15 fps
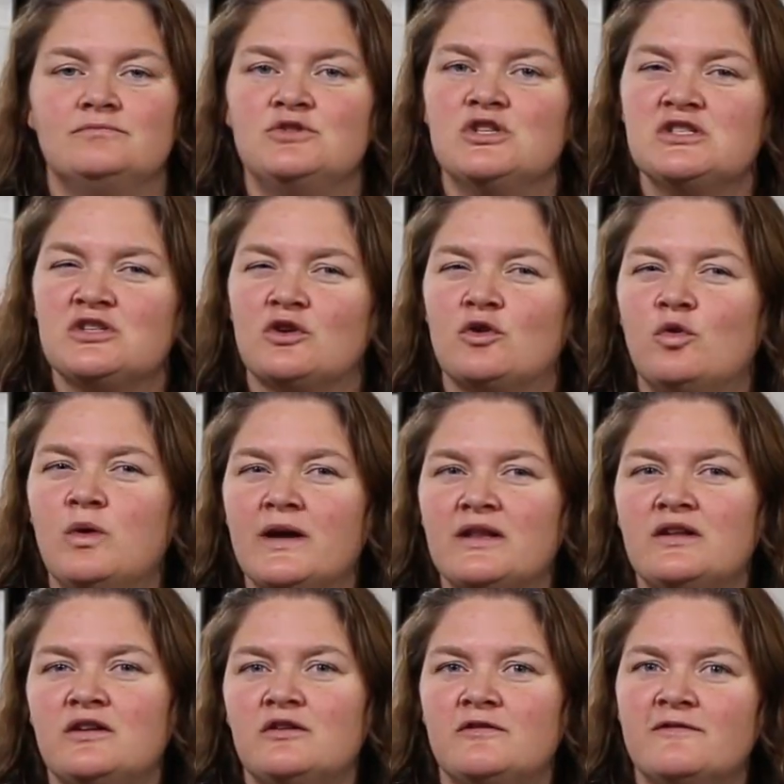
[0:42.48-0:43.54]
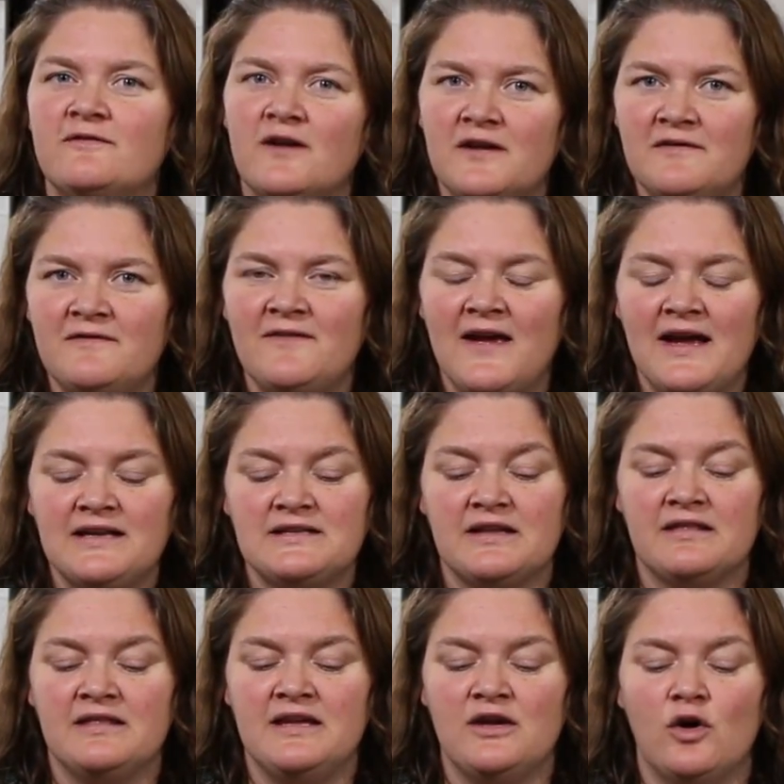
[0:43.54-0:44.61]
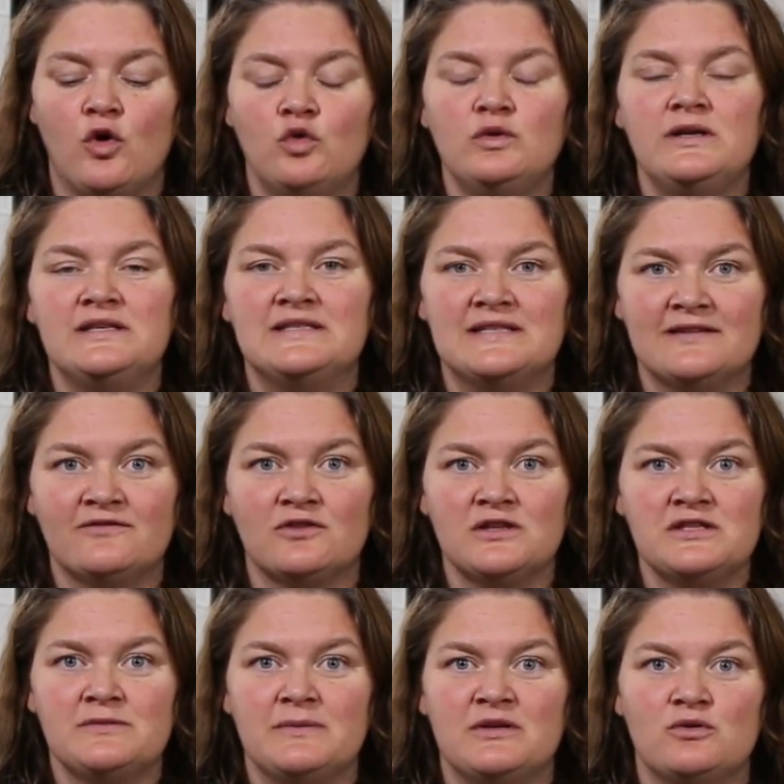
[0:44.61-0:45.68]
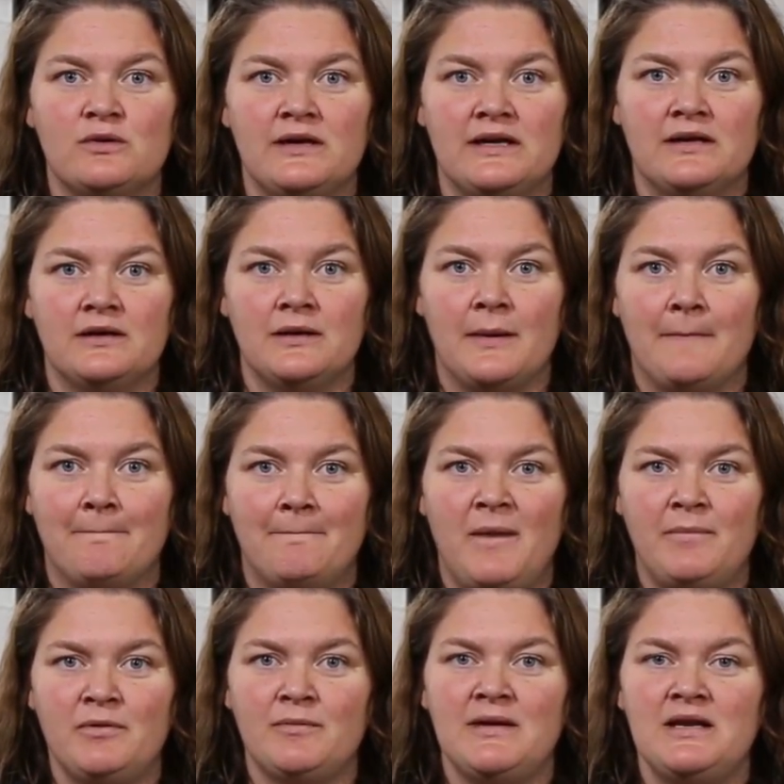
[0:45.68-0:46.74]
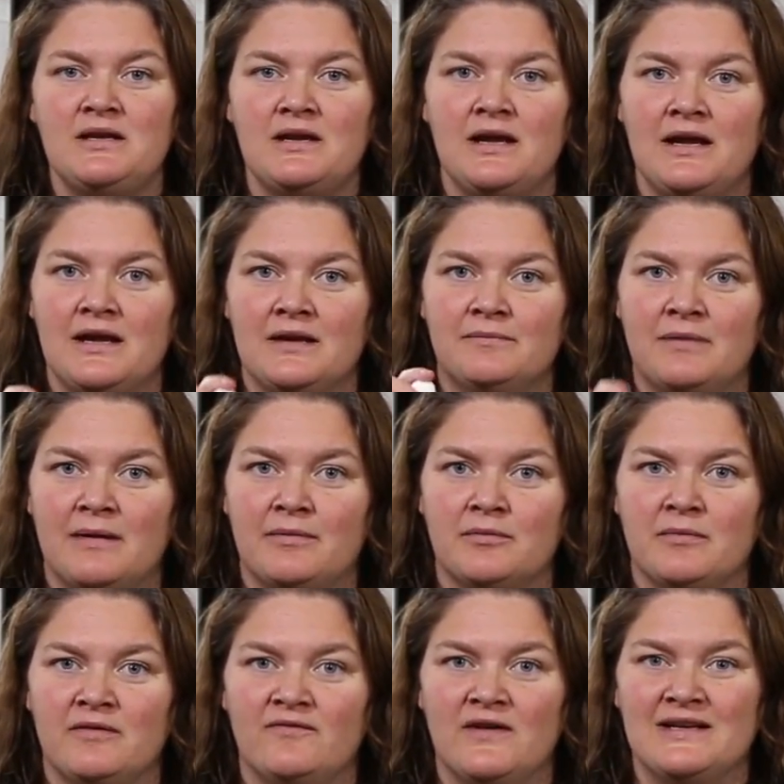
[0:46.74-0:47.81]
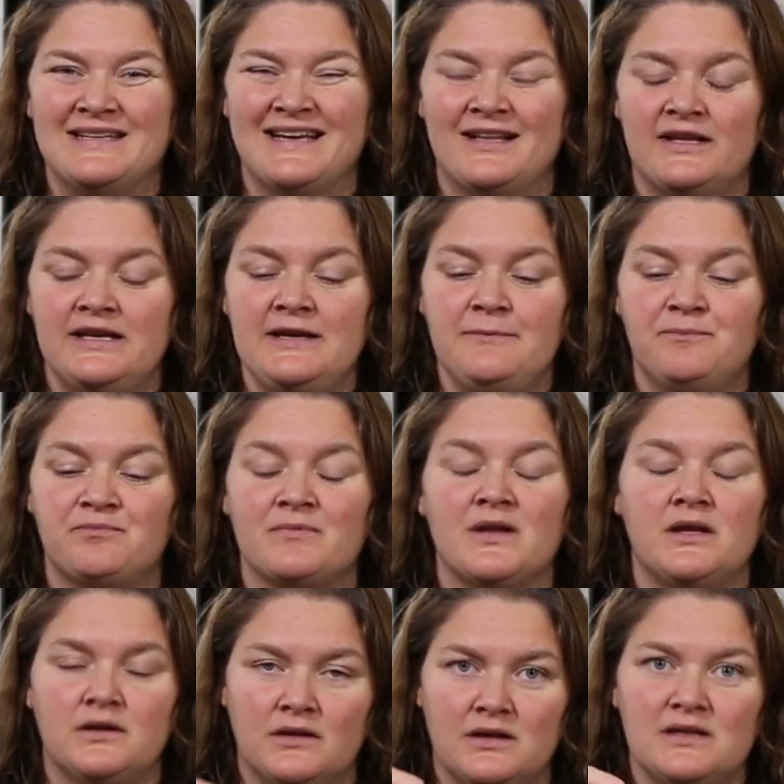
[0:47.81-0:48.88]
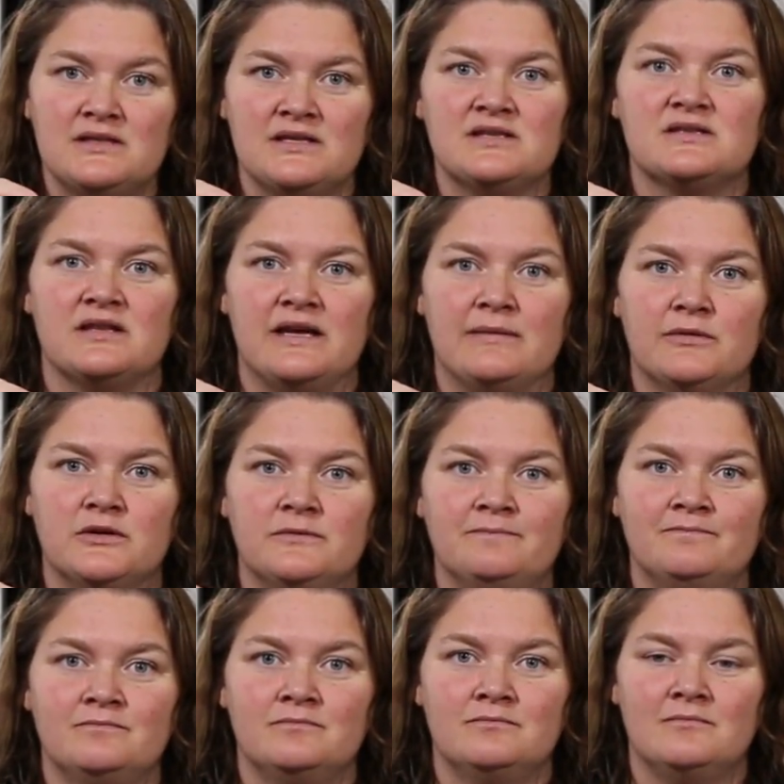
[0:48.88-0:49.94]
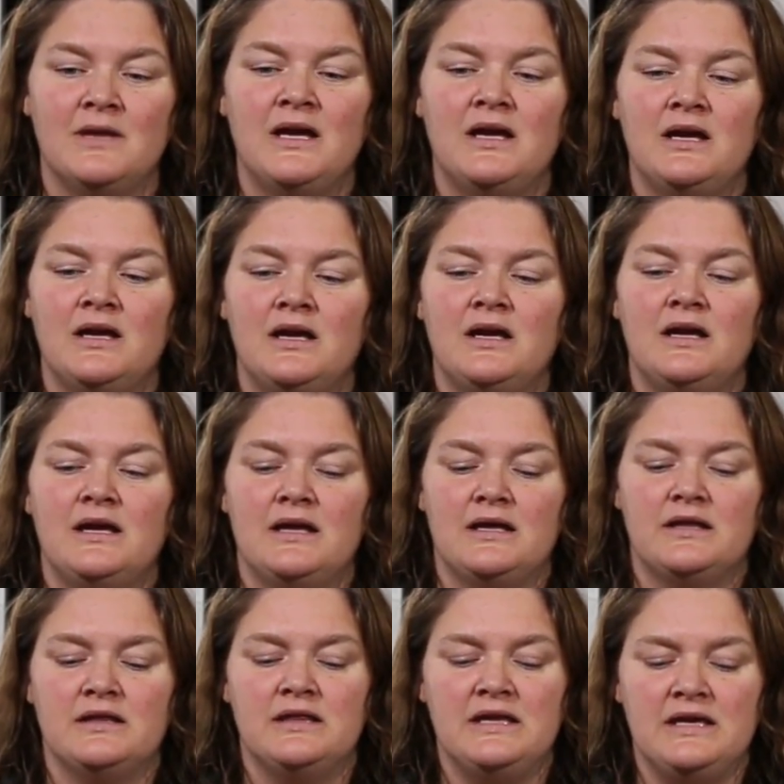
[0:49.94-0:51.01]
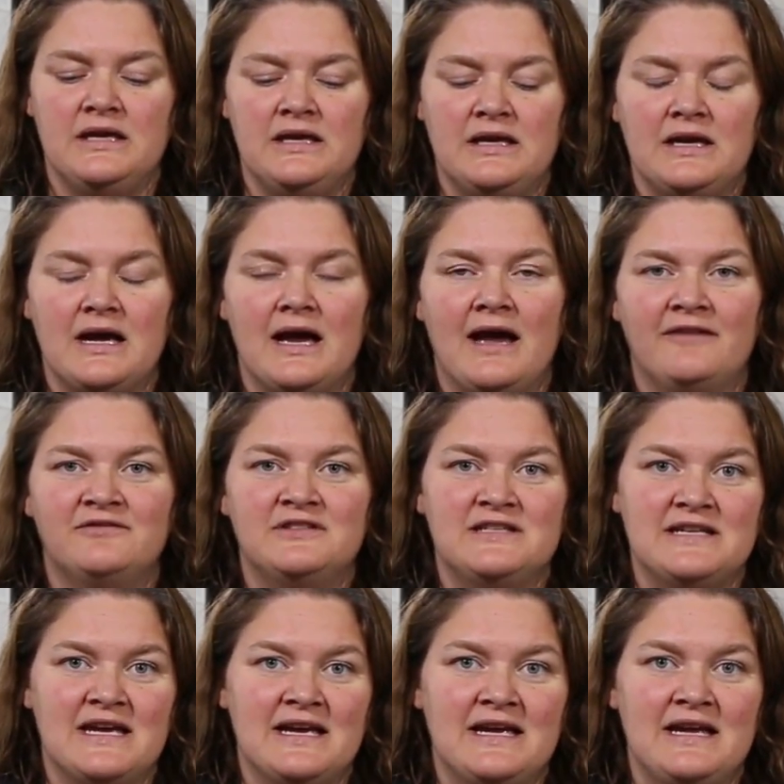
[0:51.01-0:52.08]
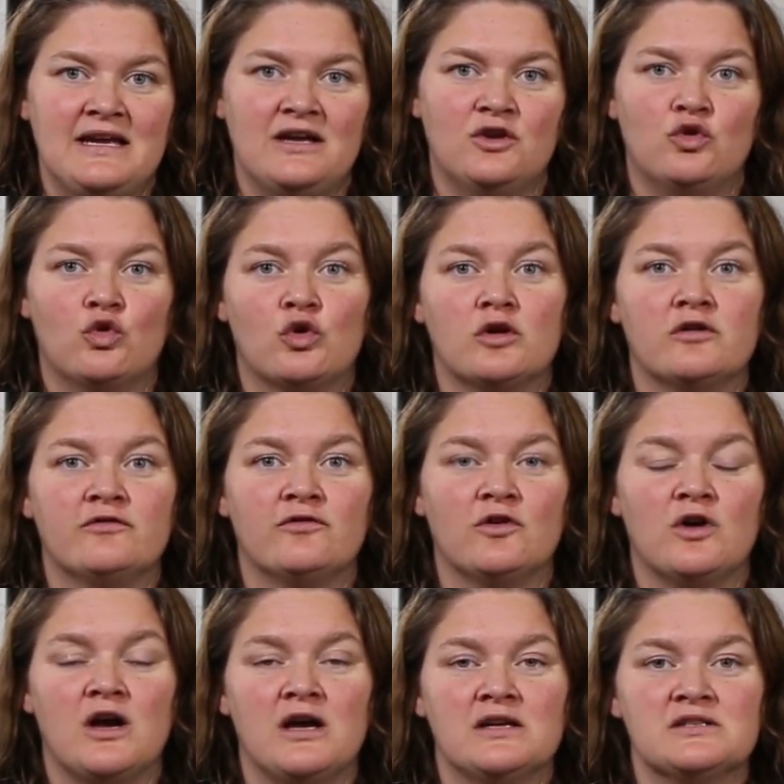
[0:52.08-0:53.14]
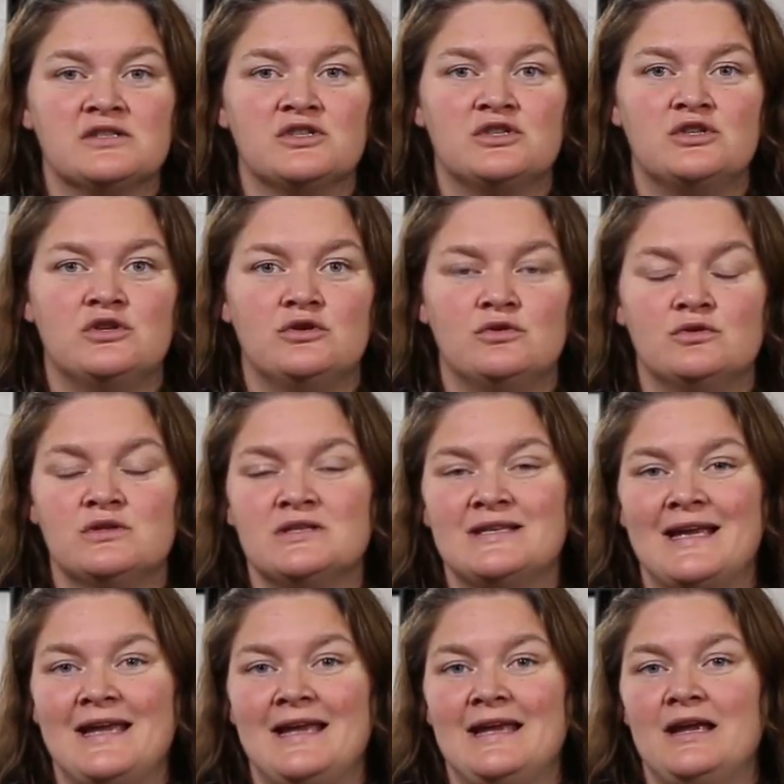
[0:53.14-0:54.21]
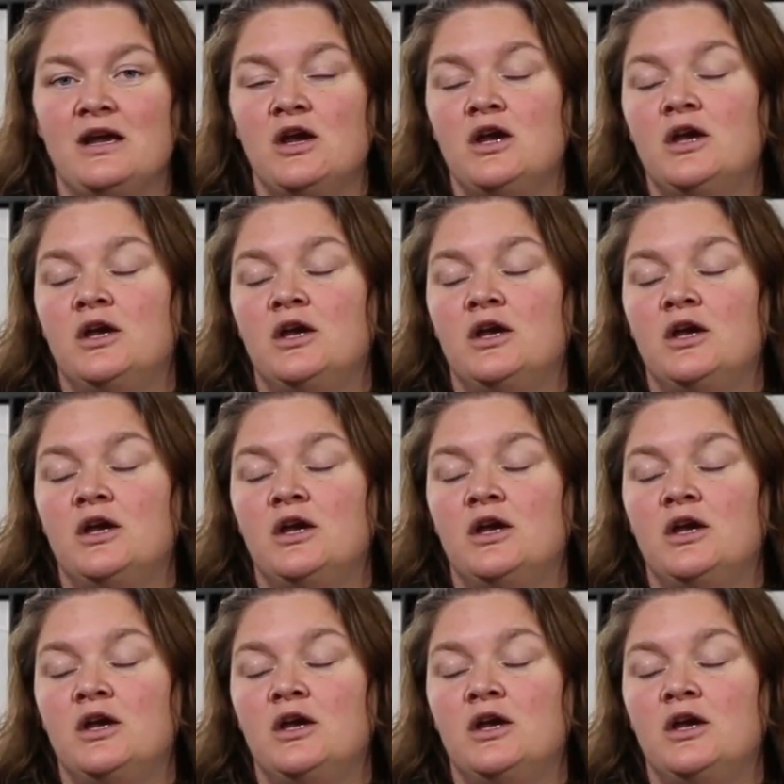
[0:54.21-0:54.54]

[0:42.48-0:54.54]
Just a quick little fun fact, the only difference between peppermint and Peppermint Vitality is this label. The FDA, in order for us to say